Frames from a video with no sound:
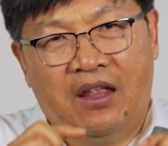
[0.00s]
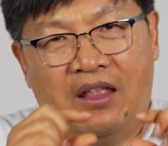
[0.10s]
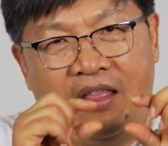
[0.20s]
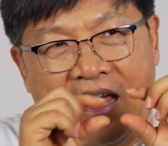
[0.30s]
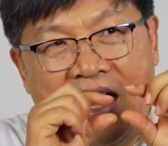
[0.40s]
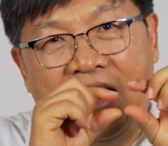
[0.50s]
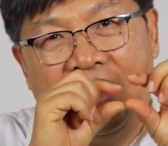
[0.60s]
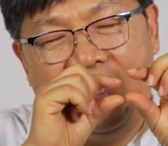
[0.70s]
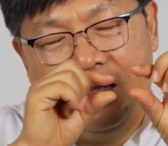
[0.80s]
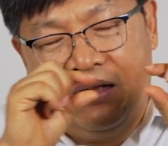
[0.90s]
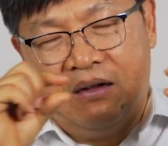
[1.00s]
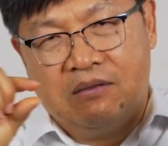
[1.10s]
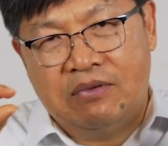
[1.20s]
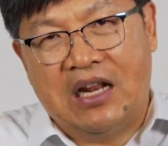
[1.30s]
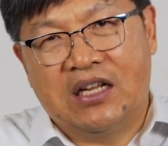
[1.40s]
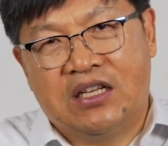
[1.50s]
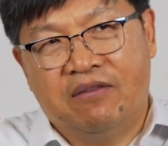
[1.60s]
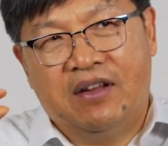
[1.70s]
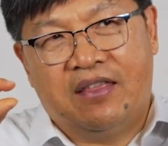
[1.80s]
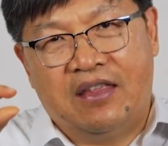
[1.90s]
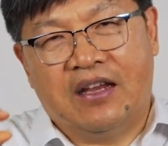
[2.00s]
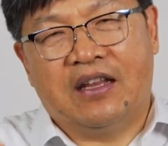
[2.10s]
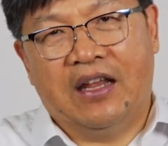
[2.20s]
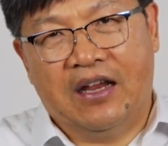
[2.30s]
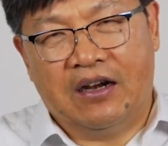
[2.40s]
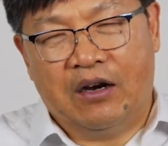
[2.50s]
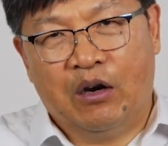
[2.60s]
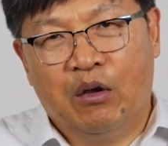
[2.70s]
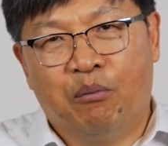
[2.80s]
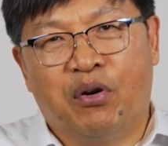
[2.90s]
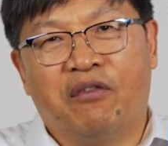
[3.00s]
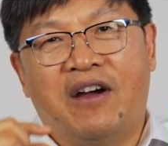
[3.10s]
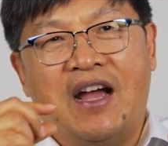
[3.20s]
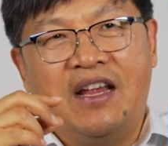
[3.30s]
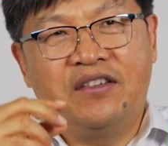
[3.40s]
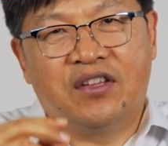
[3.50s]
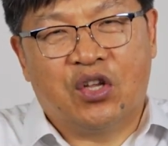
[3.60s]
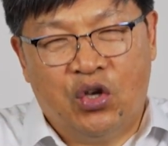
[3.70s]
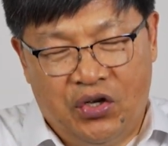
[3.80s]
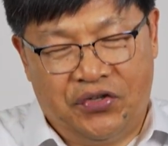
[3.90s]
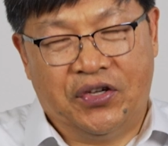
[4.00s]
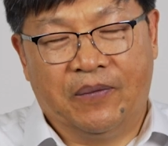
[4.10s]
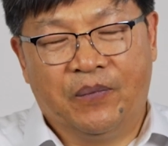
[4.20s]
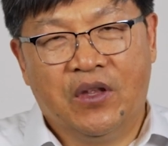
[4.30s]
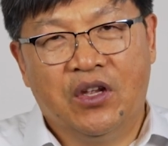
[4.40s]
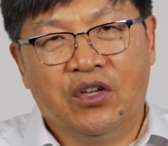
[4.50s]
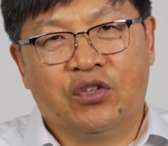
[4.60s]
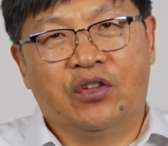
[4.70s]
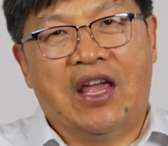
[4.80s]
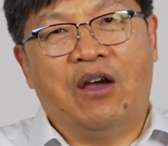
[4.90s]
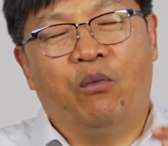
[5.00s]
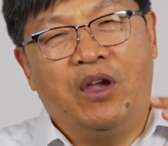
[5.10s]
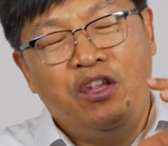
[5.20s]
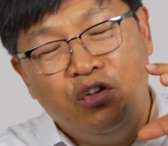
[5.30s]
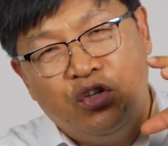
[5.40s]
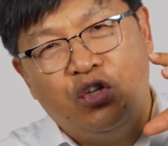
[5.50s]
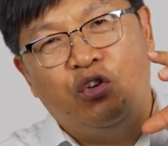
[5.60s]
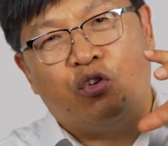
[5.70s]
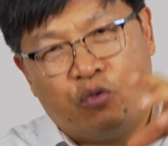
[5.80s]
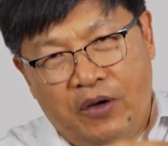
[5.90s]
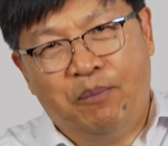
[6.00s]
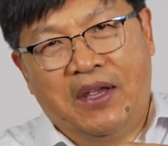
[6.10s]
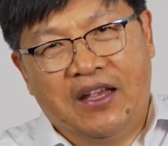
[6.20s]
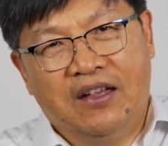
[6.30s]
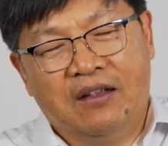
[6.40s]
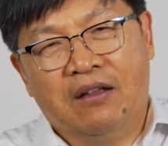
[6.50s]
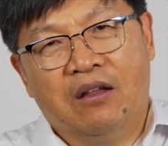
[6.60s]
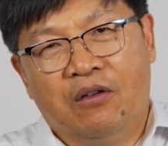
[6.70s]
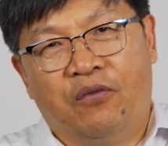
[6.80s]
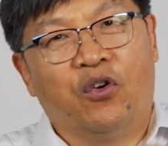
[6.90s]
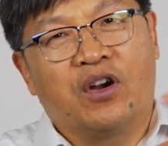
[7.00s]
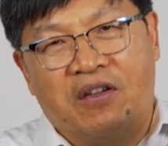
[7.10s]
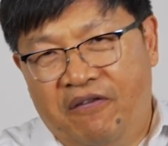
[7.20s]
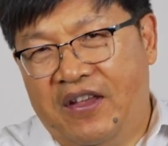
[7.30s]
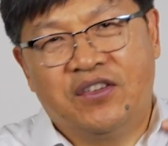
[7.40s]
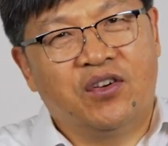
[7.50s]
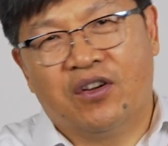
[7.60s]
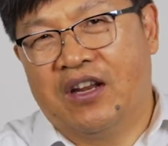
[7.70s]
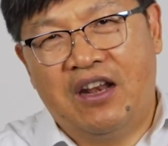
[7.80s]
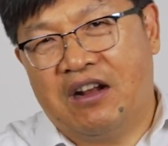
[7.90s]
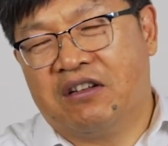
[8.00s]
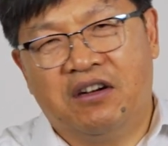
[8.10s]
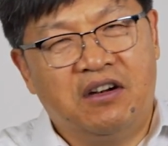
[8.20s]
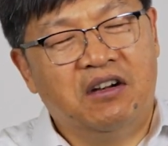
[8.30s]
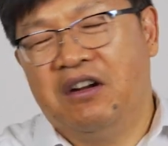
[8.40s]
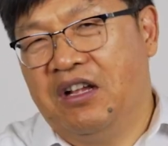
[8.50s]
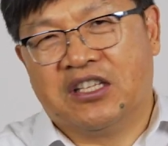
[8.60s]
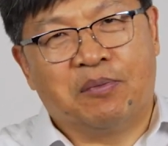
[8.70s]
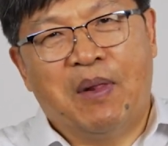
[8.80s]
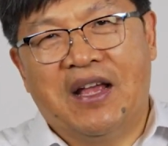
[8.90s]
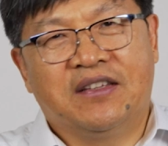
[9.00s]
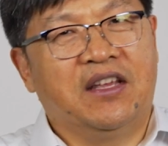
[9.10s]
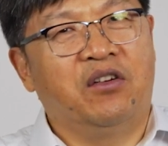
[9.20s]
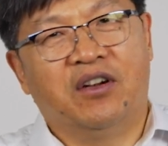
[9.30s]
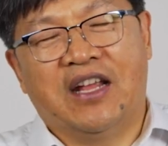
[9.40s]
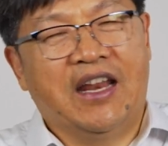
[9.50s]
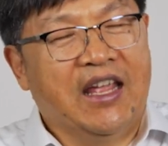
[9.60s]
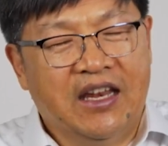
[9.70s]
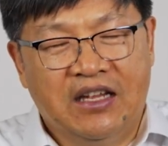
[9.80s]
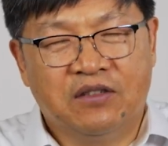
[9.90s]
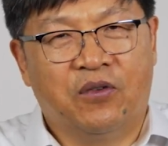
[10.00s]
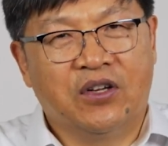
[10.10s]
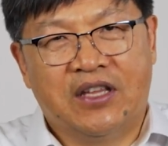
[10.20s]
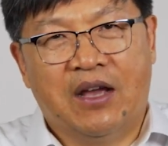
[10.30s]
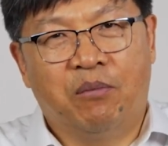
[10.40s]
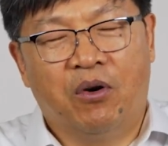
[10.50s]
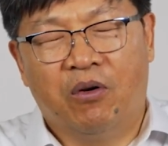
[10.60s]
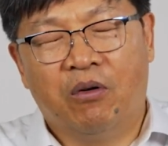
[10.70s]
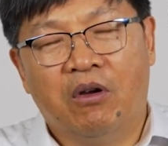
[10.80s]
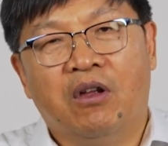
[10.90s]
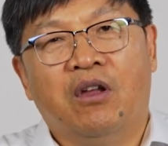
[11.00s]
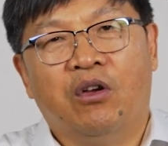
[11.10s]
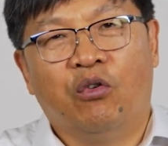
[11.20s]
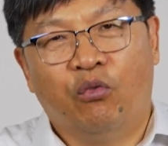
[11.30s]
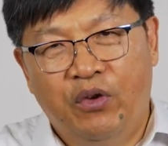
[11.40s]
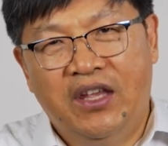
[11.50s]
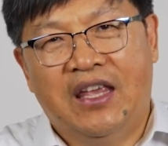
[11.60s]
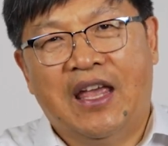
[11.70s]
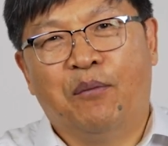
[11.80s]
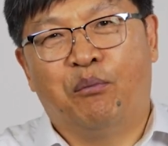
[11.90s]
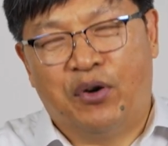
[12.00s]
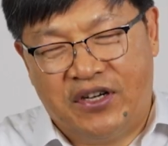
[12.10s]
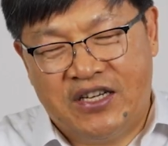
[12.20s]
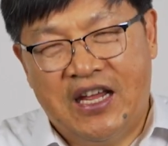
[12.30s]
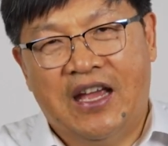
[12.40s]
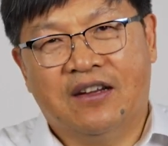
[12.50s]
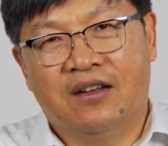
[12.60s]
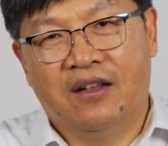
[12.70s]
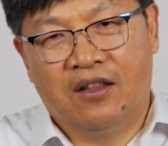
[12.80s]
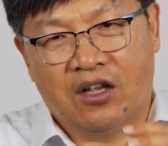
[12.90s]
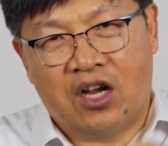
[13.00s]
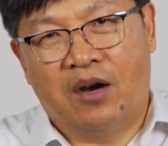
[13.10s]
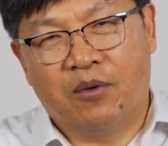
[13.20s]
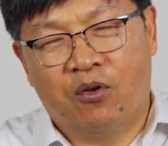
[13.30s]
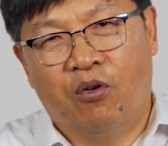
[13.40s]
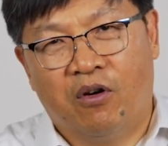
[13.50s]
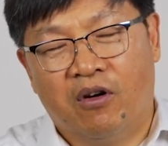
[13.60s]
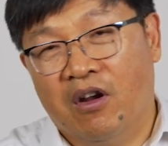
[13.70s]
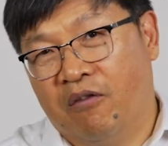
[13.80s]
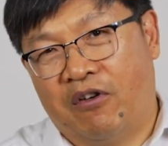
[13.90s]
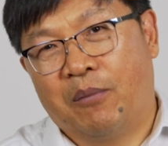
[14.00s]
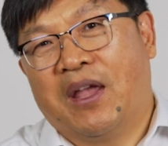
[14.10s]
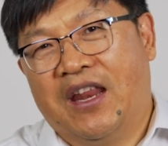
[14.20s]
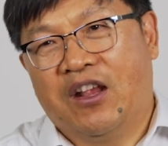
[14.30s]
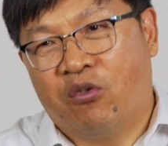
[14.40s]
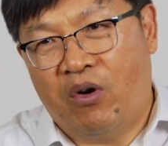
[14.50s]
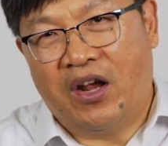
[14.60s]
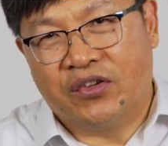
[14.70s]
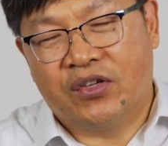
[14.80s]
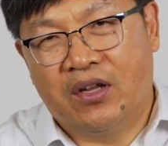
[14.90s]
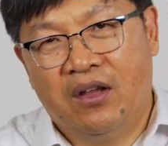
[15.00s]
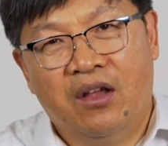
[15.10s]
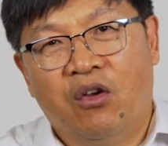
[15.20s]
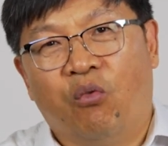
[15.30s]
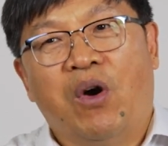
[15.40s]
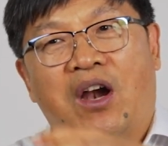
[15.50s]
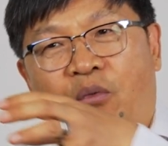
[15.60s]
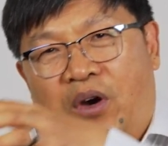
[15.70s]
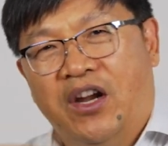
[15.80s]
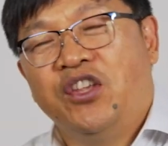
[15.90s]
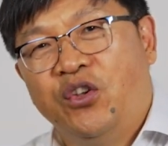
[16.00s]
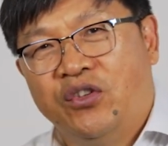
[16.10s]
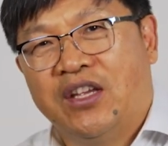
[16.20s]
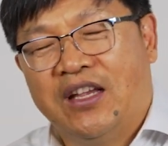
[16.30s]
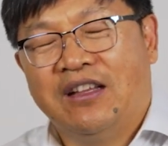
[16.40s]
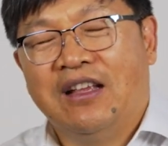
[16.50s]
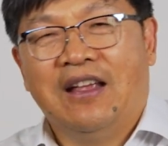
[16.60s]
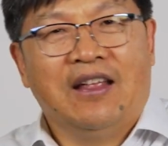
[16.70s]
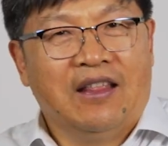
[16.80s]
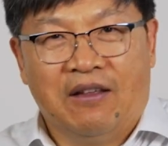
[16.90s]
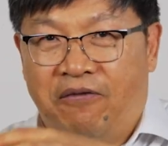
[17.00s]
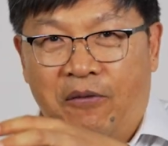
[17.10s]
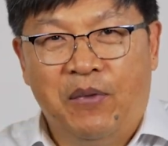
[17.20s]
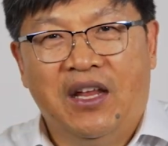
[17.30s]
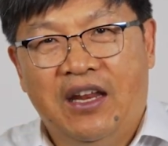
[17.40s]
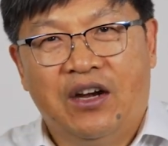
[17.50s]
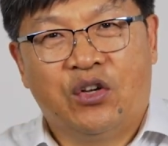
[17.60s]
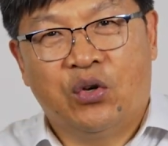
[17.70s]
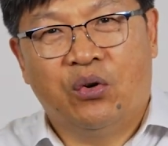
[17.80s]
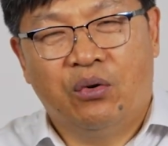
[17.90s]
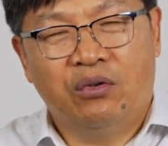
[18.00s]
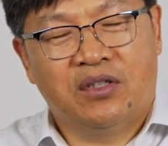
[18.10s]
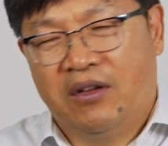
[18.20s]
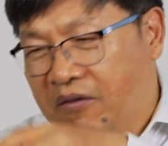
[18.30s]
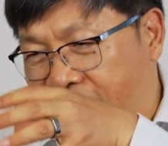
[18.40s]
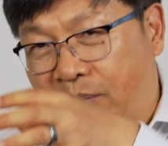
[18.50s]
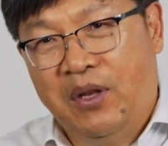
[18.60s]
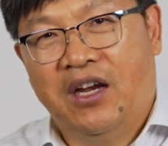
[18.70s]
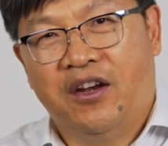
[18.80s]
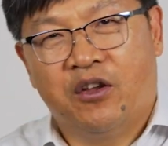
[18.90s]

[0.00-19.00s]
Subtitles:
That relatively thick layer provides the cushion so that when you do crimping for conventional conductor splicing or dead endings, for example, we can protect the carbon core from getting crushed while we're using the familiar tools, familiar